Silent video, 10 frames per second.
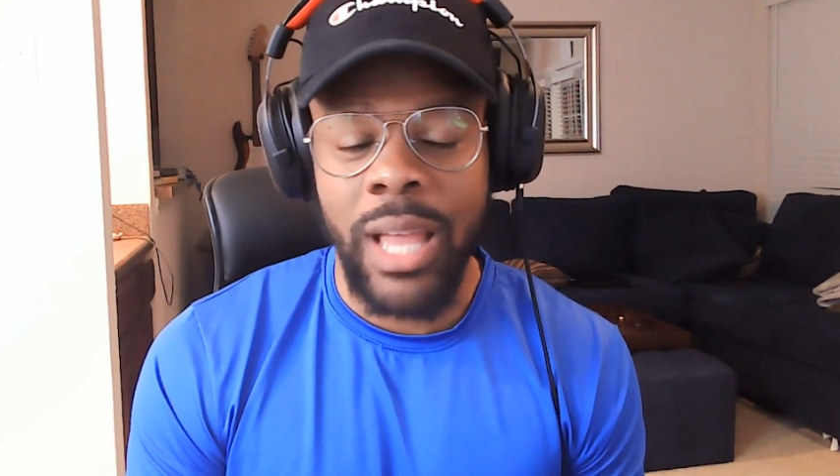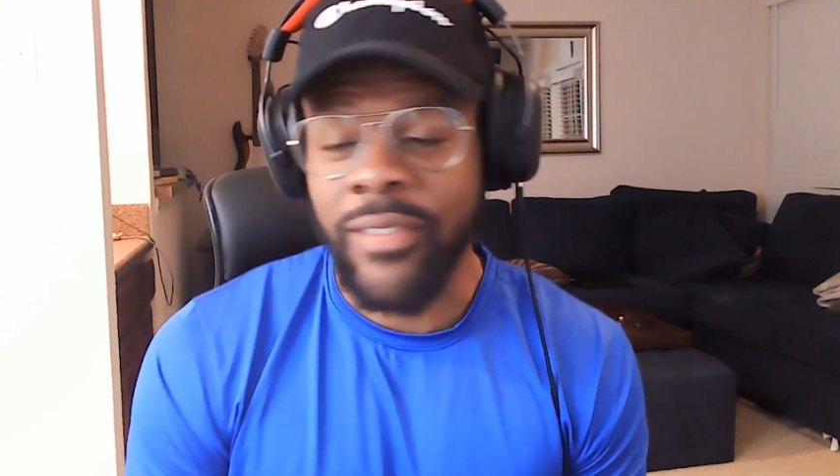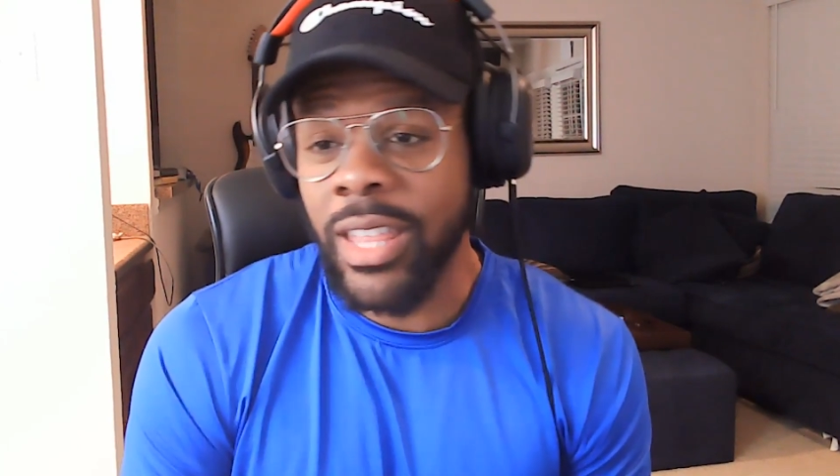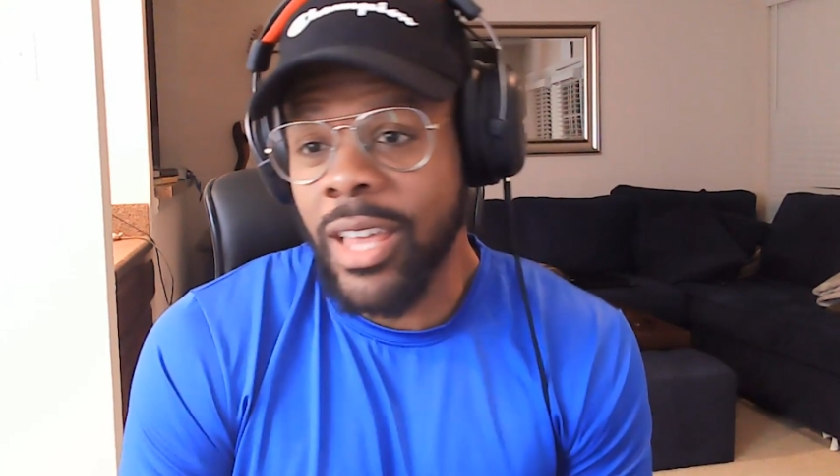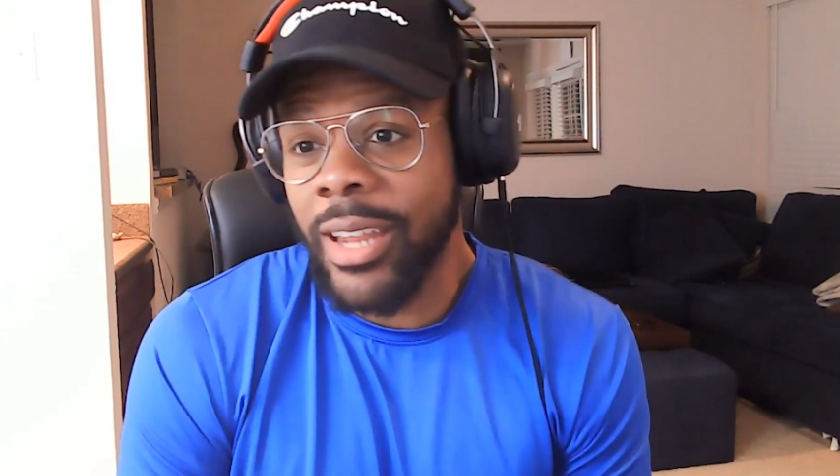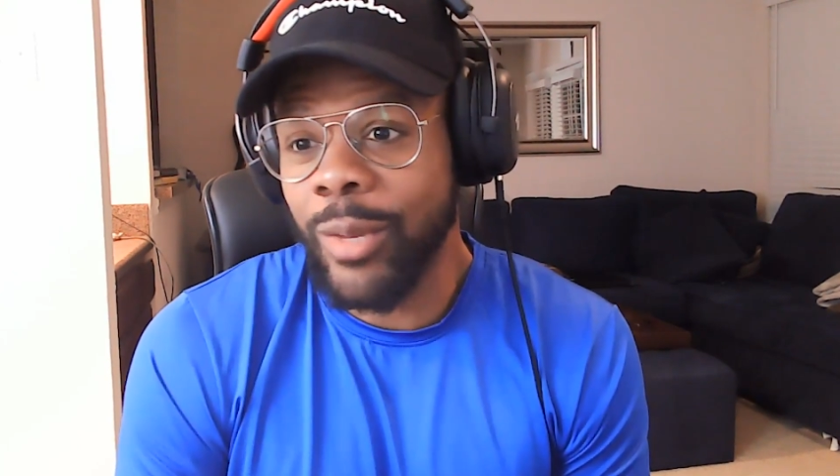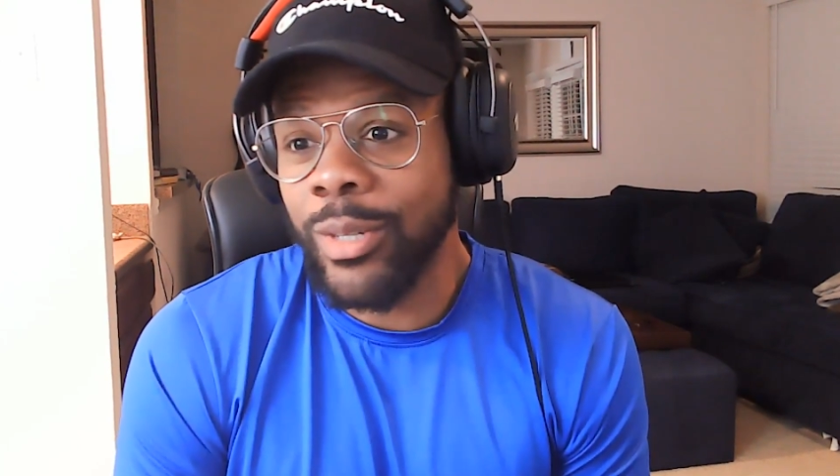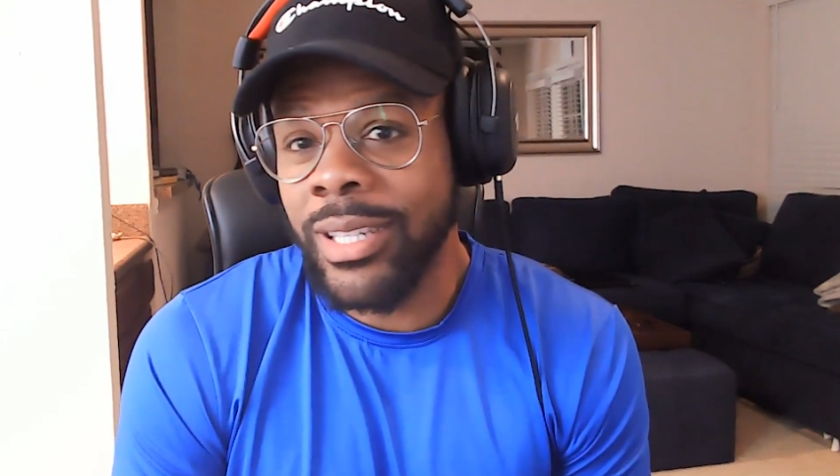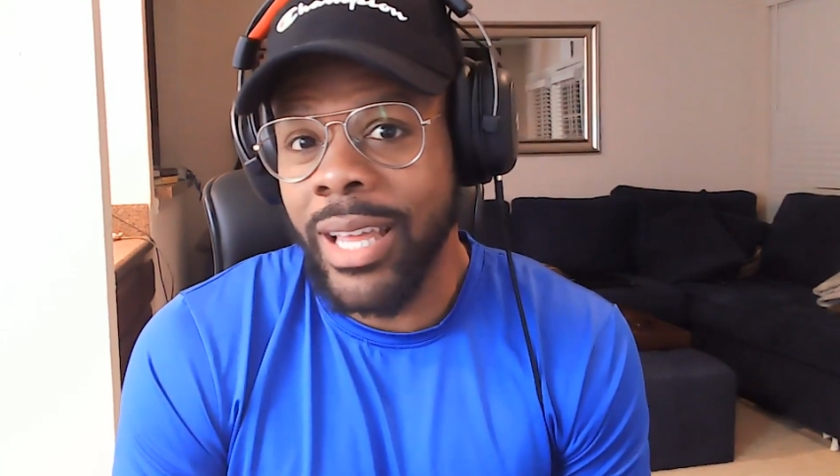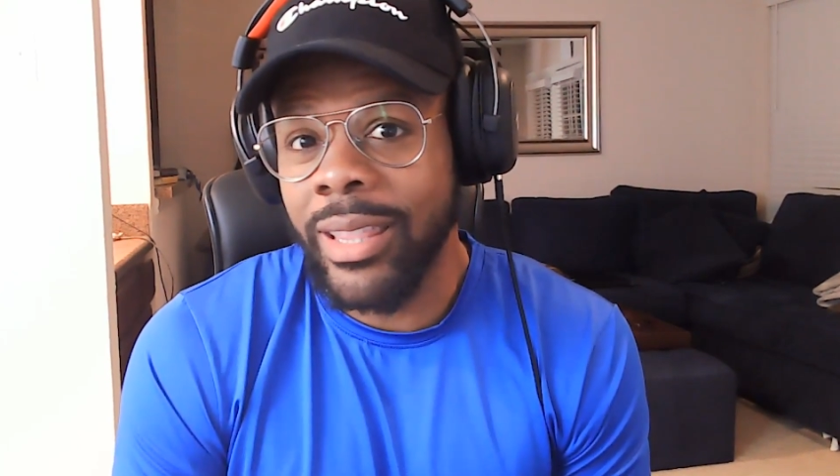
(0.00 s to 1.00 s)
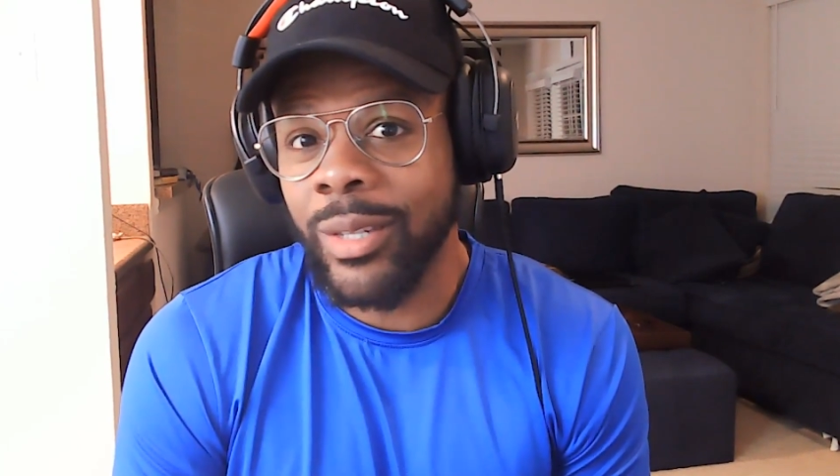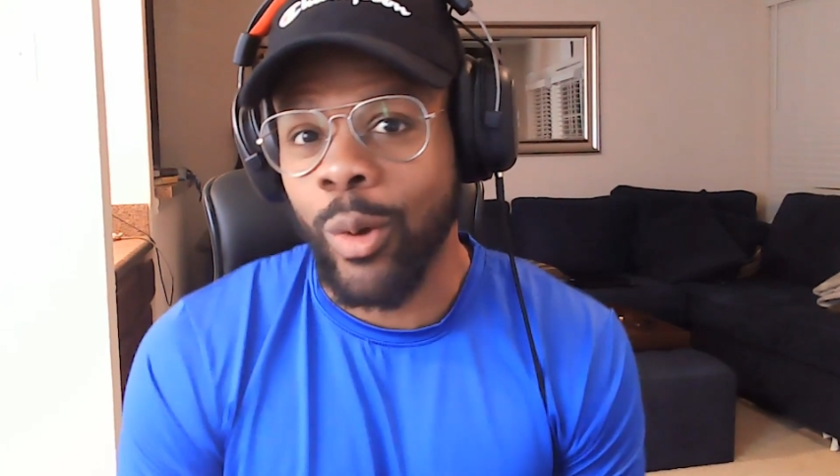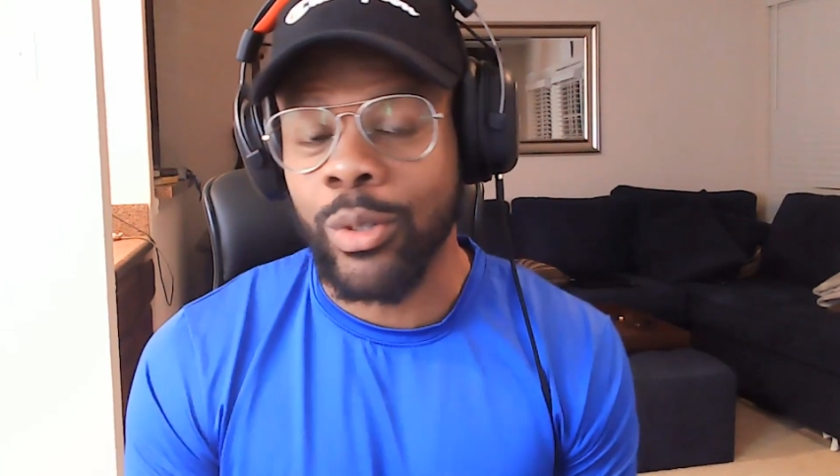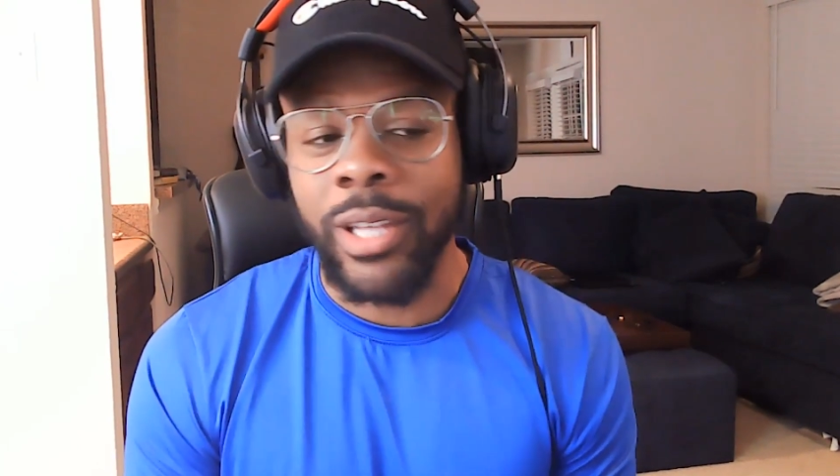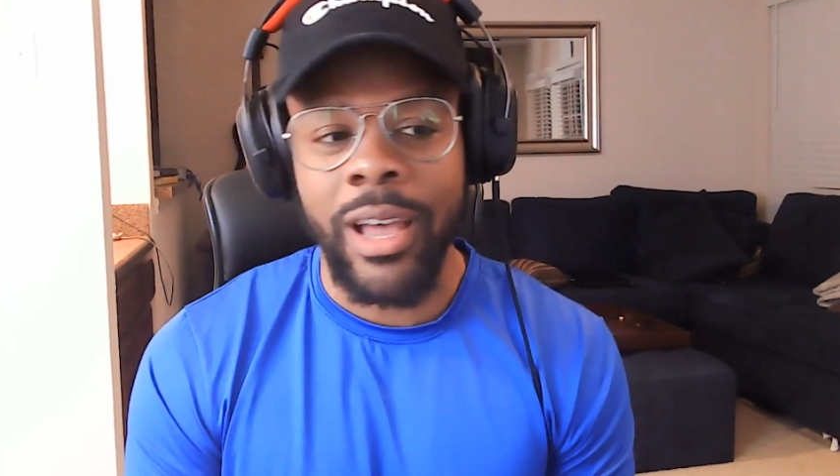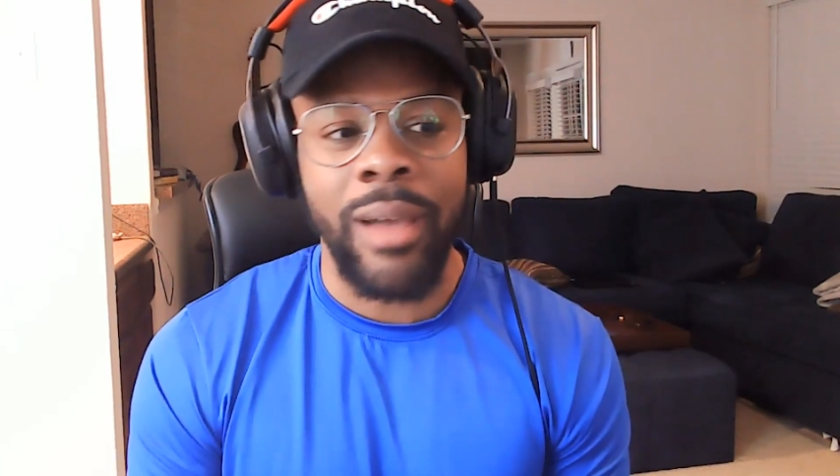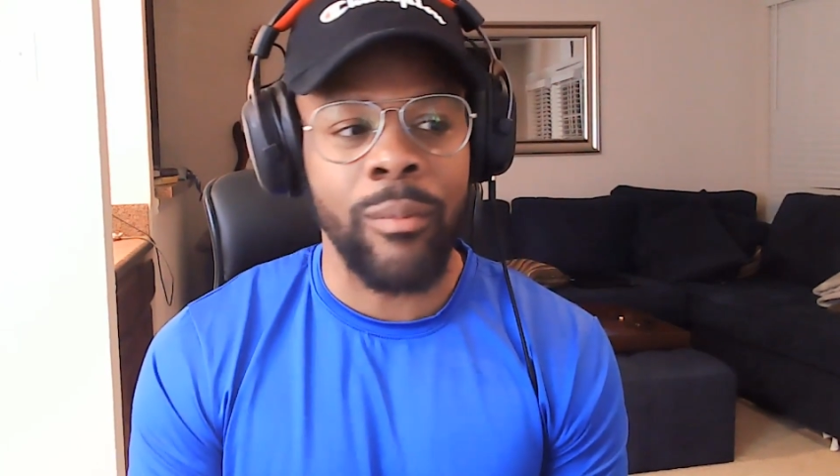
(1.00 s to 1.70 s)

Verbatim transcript: They thought he was dead this whole time,